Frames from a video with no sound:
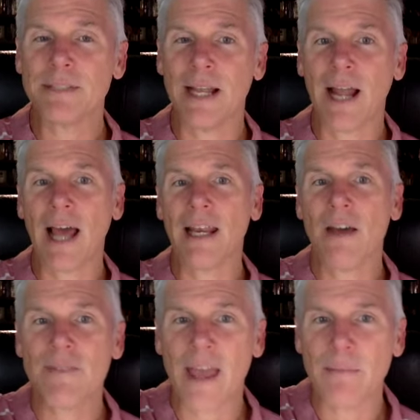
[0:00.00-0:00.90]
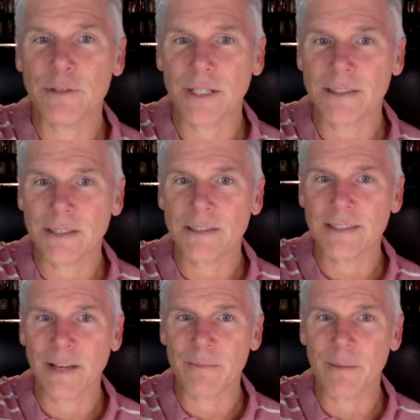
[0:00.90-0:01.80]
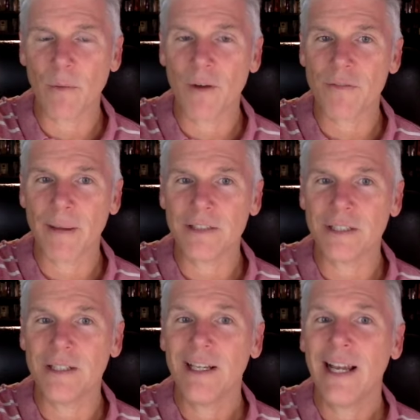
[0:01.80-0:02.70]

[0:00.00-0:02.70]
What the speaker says: And I love the imagery because this is giving me more information.